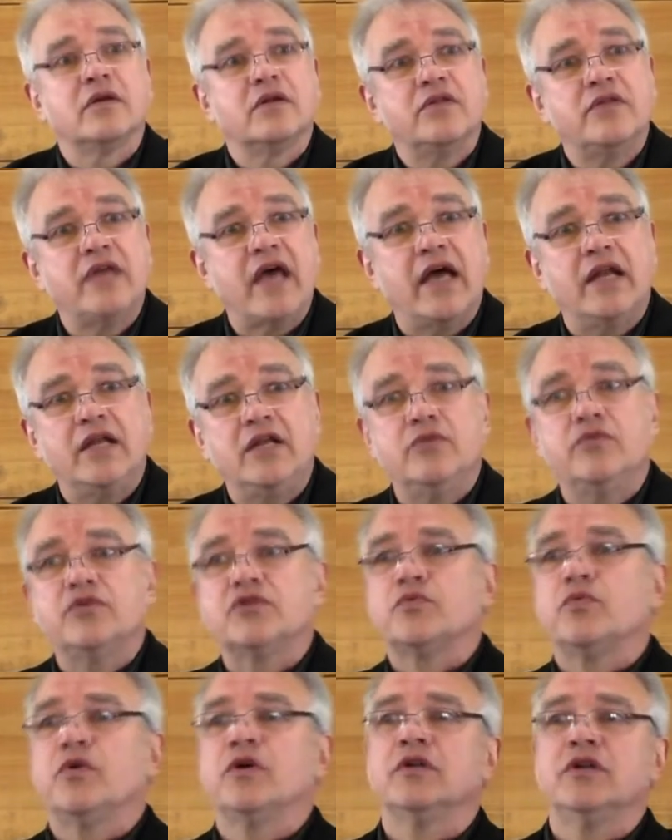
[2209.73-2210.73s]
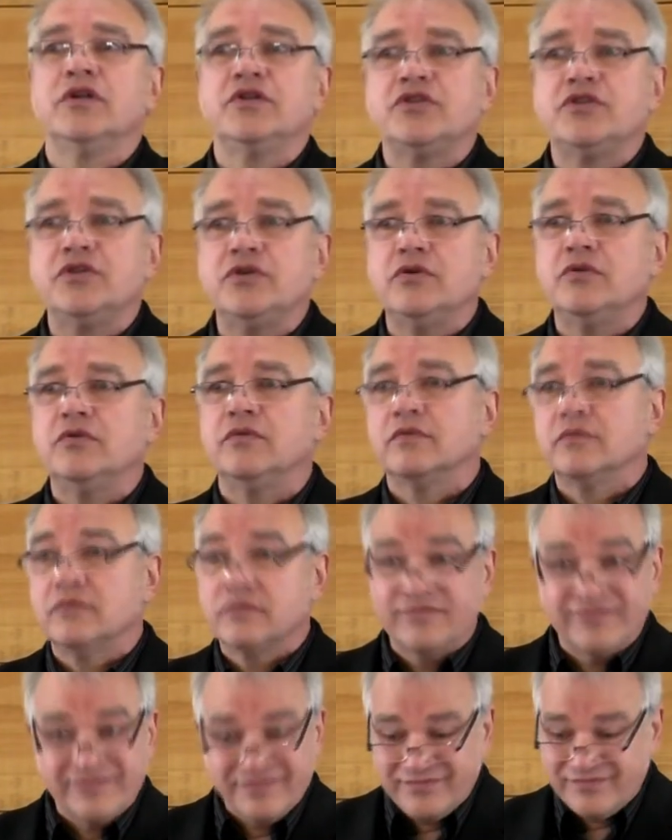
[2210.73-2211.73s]
that he was willing to
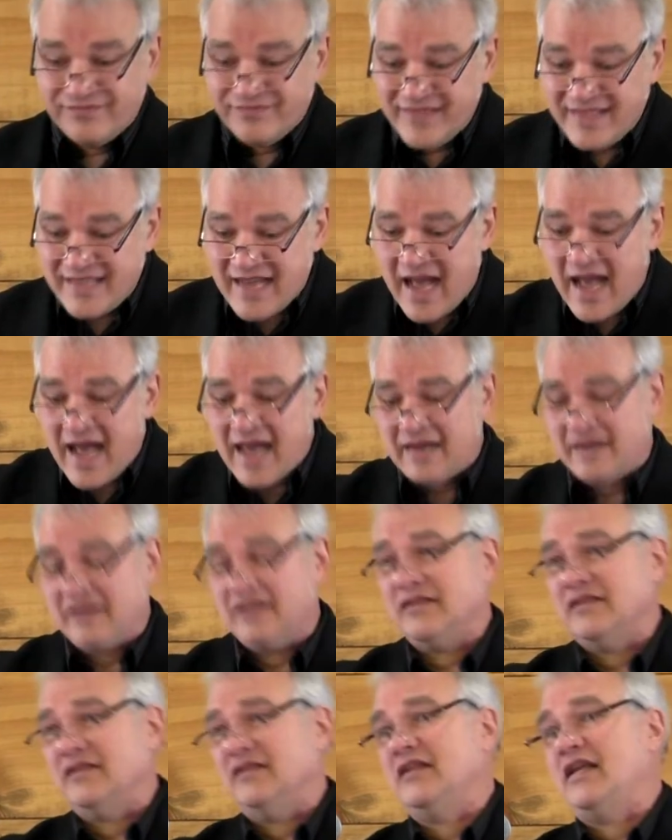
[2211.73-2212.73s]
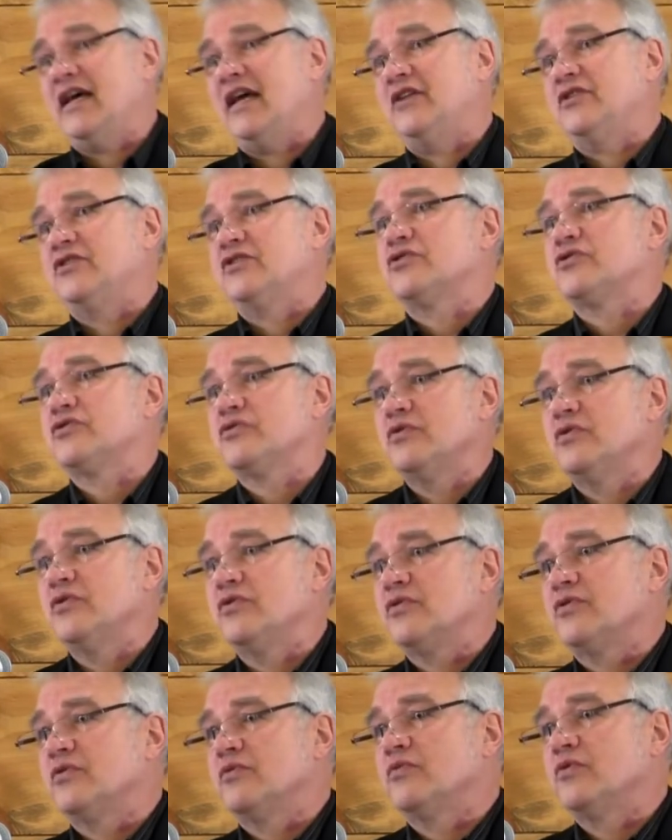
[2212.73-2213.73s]
not let
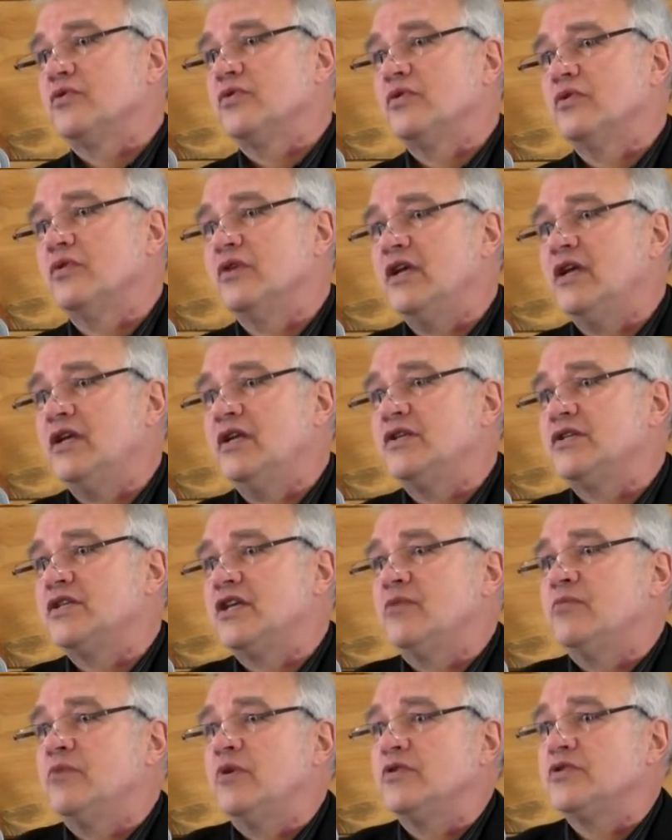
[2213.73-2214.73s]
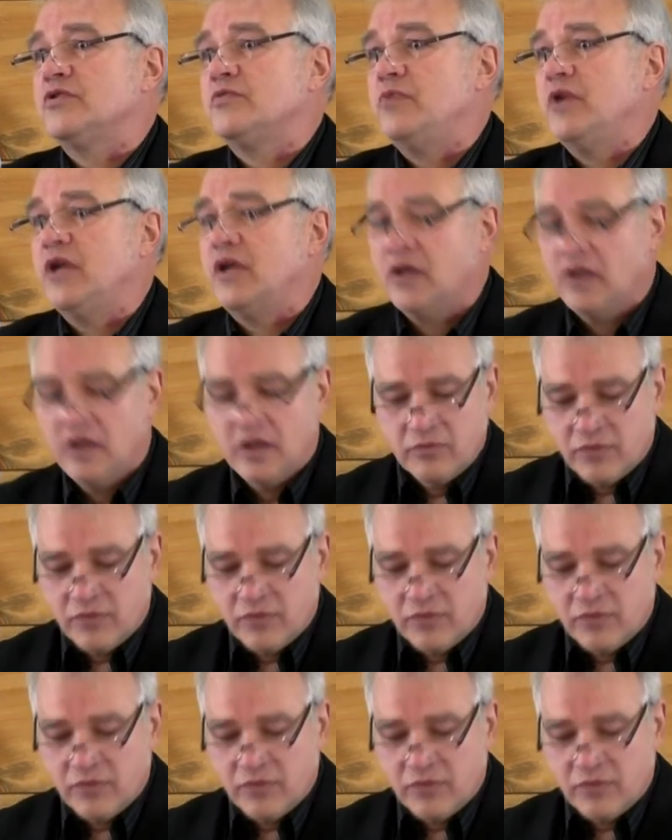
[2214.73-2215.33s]
truth rule in his inmost being.